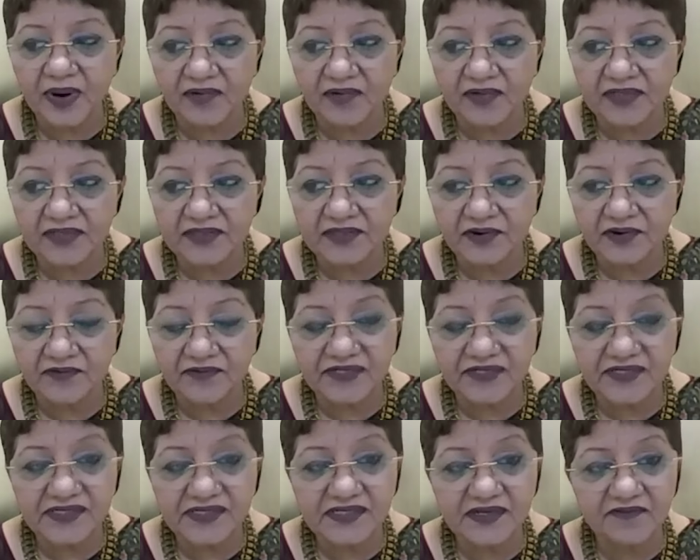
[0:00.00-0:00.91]
the powers
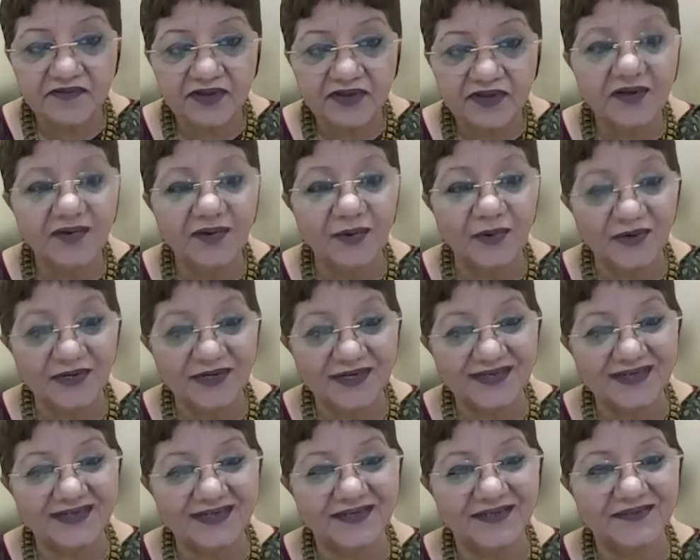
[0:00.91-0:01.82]
of a civil
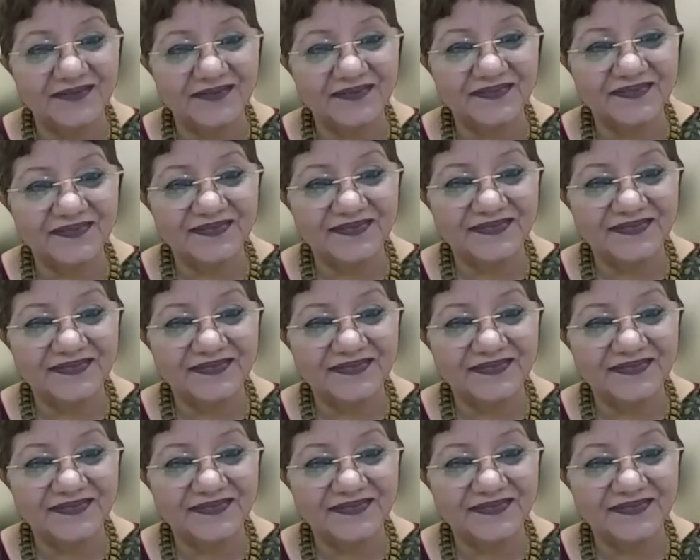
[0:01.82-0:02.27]
court.